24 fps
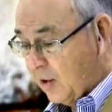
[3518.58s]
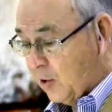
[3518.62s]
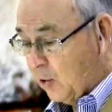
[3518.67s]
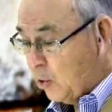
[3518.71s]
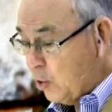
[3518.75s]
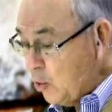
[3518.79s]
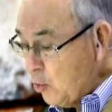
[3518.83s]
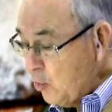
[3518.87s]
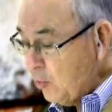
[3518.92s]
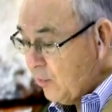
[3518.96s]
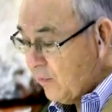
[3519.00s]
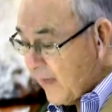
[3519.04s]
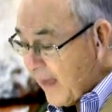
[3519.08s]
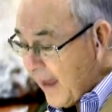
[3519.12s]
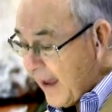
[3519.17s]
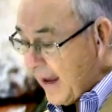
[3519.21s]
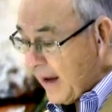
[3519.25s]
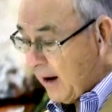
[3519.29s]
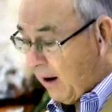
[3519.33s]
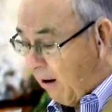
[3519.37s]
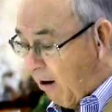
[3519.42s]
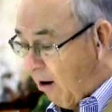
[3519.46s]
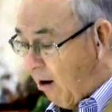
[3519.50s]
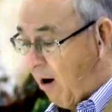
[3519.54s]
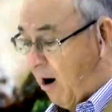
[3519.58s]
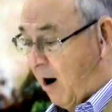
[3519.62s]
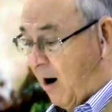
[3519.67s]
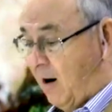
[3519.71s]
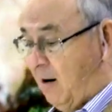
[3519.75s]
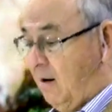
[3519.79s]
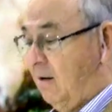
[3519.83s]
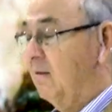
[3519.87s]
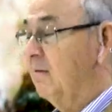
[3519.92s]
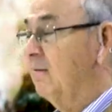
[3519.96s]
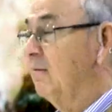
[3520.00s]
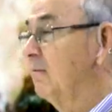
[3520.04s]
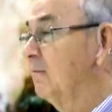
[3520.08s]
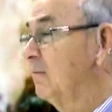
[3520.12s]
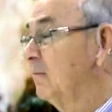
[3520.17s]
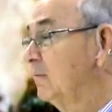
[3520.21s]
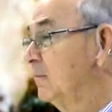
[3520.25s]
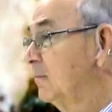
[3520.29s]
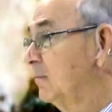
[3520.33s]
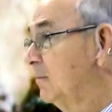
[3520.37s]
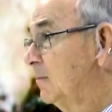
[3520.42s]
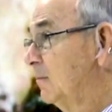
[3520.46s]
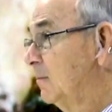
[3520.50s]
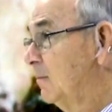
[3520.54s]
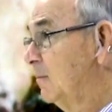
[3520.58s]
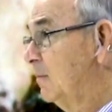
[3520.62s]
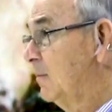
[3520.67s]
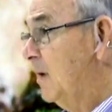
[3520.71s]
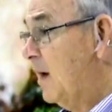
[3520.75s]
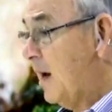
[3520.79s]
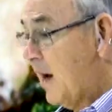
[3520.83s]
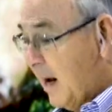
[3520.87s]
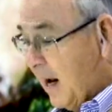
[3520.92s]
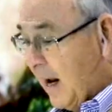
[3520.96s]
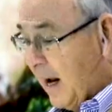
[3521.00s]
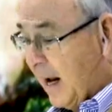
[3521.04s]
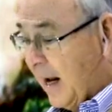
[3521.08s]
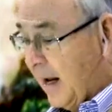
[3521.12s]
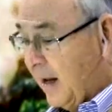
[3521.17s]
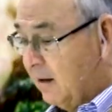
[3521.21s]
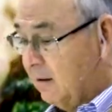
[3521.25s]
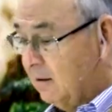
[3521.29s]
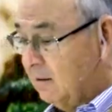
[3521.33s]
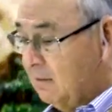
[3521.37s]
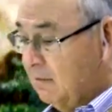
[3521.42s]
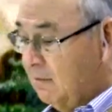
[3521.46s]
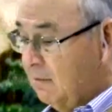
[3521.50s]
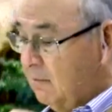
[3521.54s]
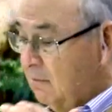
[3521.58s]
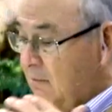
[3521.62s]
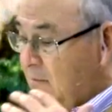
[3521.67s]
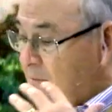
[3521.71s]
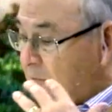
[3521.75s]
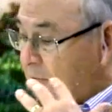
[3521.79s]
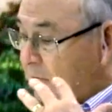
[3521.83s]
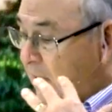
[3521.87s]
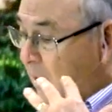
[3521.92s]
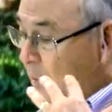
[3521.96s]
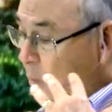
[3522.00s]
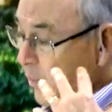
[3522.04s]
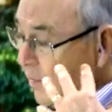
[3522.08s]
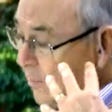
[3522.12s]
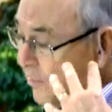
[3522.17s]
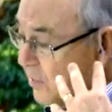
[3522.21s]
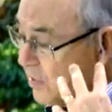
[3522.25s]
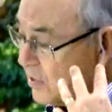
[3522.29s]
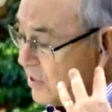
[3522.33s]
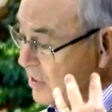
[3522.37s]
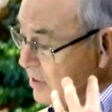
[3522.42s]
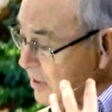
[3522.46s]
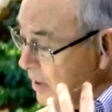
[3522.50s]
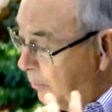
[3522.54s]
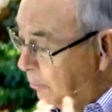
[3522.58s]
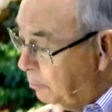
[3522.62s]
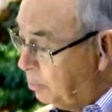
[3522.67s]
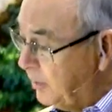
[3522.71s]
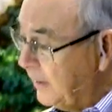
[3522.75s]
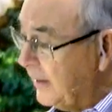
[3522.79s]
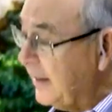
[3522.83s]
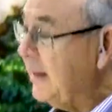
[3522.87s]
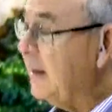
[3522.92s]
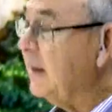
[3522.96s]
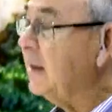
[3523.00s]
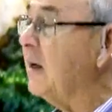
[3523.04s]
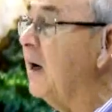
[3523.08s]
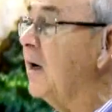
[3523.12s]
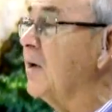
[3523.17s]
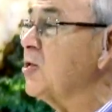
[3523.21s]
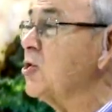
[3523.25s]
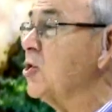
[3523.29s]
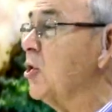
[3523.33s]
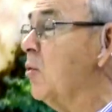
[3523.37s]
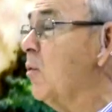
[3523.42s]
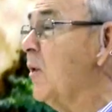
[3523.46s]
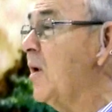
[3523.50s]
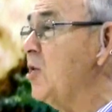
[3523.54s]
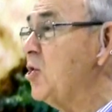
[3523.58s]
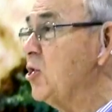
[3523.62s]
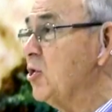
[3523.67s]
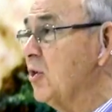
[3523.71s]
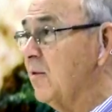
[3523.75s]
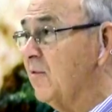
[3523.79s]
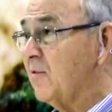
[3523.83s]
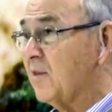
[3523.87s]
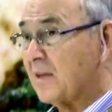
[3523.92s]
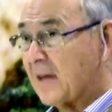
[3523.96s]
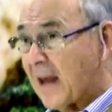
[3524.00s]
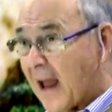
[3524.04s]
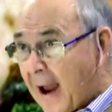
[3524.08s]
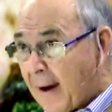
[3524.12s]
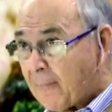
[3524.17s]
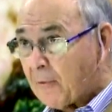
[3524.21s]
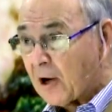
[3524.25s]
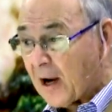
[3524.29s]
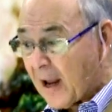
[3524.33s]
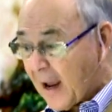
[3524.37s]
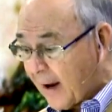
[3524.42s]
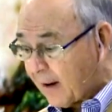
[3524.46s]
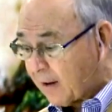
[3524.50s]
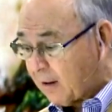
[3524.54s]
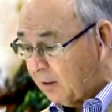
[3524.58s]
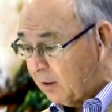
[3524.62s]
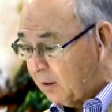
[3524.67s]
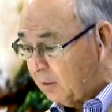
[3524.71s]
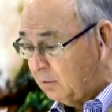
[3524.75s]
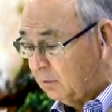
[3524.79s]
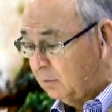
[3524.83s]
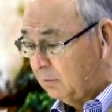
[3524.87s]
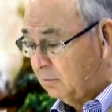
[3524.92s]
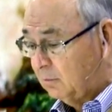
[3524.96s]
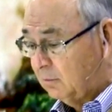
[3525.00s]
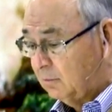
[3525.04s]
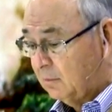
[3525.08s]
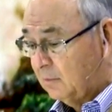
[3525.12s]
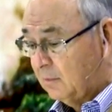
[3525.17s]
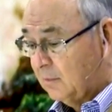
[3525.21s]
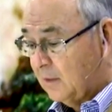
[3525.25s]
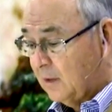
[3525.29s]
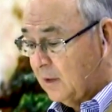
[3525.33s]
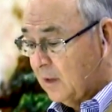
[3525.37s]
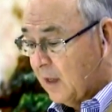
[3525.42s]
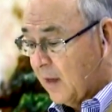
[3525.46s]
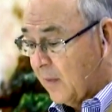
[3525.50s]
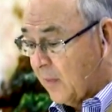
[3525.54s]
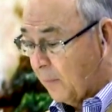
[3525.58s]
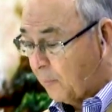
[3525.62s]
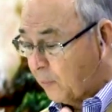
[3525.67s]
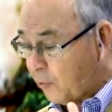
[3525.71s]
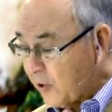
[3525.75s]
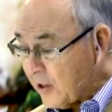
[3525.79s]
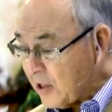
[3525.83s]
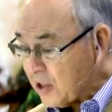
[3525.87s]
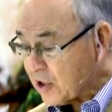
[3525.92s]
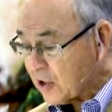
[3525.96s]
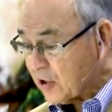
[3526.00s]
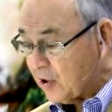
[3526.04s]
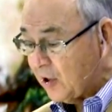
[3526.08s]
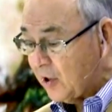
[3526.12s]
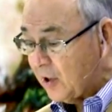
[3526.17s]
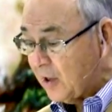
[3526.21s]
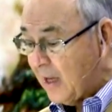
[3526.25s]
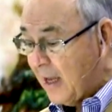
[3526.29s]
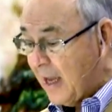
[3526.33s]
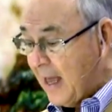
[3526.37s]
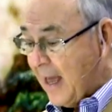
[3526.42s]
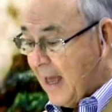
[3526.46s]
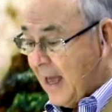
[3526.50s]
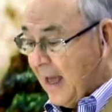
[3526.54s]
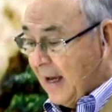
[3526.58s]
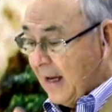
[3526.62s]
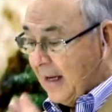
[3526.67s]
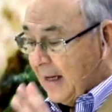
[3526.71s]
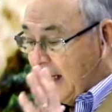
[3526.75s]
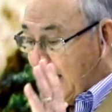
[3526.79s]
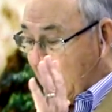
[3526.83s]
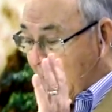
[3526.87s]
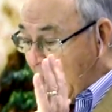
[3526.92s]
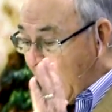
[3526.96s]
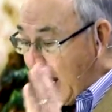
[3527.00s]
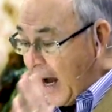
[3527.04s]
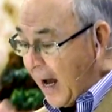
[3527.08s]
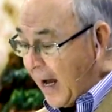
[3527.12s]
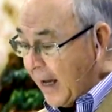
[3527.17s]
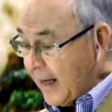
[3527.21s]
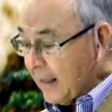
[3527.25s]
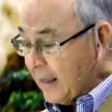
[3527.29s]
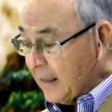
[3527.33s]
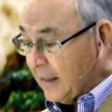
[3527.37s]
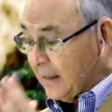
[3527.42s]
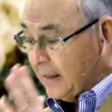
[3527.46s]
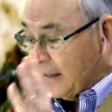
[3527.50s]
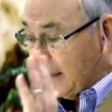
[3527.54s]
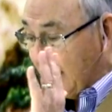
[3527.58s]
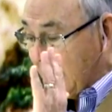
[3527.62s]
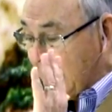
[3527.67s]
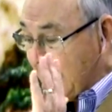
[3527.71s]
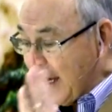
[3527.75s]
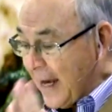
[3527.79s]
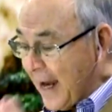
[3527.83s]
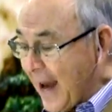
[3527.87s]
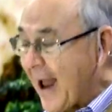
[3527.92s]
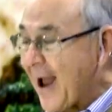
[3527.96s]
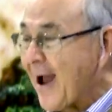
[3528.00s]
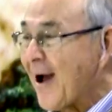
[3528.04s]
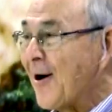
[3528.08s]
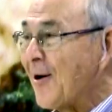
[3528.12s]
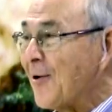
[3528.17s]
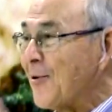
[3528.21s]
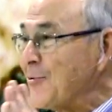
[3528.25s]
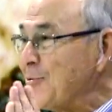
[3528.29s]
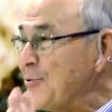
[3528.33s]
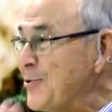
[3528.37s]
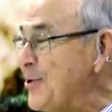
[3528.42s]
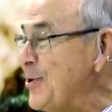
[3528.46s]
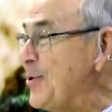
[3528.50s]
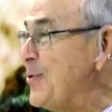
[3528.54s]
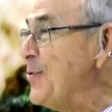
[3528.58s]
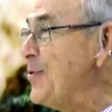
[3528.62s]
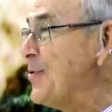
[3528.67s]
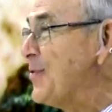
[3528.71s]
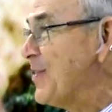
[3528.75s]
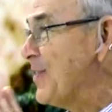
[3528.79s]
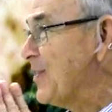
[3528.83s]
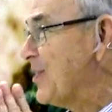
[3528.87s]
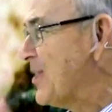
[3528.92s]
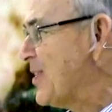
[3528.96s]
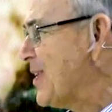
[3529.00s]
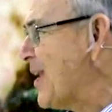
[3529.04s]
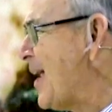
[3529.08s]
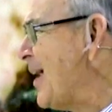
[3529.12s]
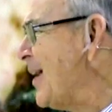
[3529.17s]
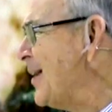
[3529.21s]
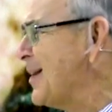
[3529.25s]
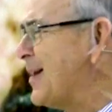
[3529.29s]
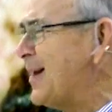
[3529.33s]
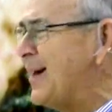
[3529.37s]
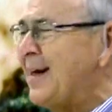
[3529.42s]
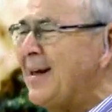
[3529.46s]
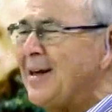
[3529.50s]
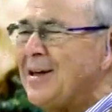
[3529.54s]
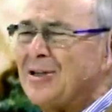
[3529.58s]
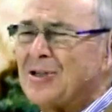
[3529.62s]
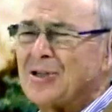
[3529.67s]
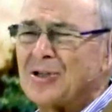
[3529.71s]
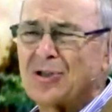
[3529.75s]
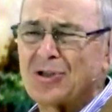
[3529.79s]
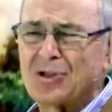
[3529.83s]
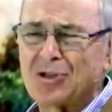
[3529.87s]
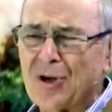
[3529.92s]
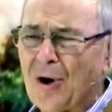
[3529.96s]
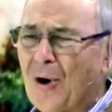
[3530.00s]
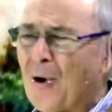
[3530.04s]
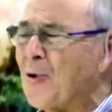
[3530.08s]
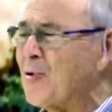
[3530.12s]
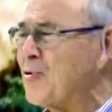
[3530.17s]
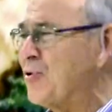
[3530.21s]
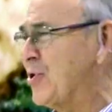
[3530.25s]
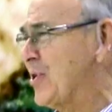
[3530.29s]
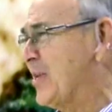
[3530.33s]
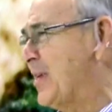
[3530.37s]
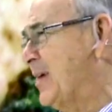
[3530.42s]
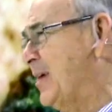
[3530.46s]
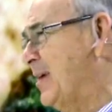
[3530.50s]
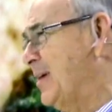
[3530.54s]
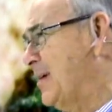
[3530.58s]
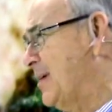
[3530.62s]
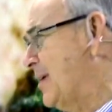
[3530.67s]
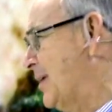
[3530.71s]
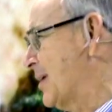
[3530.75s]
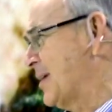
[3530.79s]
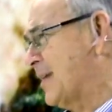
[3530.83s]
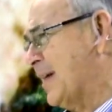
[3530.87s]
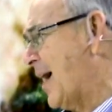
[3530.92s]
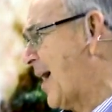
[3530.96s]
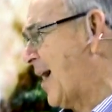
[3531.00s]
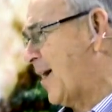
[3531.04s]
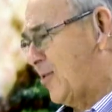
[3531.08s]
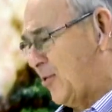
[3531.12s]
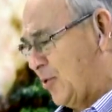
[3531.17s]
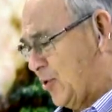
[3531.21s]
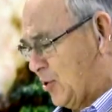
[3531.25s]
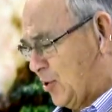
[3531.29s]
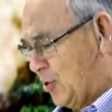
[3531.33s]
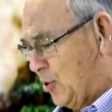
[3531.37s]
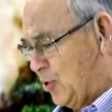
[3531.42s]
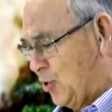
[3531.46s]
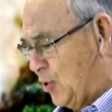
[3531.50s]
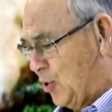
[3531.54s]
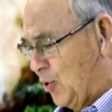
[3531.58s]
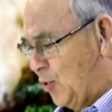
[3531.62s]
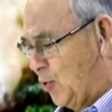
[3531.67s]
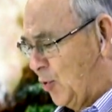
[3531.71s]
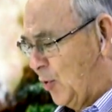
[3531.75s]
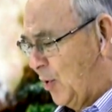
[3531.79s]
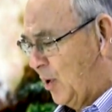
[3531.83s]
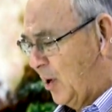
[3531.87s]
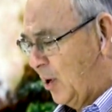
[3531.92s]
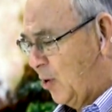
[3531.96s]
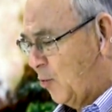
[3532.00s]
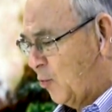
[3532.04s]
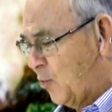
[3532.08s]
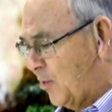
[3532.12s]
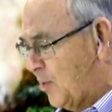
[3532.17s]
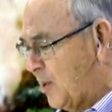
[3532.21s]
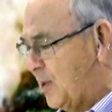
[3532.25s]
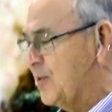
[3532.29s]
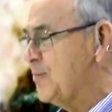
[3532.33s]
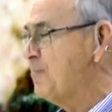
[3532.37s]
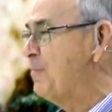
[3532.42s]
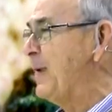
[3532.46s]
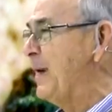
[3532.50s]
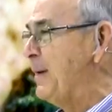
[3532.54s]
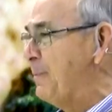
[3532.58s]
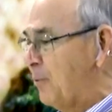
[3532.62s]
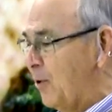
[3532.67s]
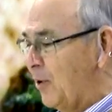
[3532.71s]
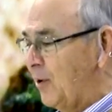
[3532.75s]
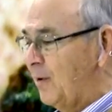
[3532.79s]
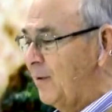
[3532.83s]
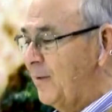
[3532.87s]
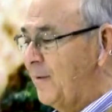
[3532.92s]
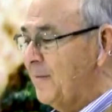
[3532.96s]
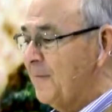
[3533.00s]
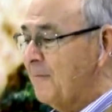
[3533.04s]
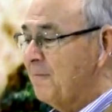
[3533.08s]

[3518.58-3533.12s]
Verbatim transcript: and who they are. And that with this completed consecration of the tabernacle and the priesthood, God can now do the thing that he so de desires to do with his people.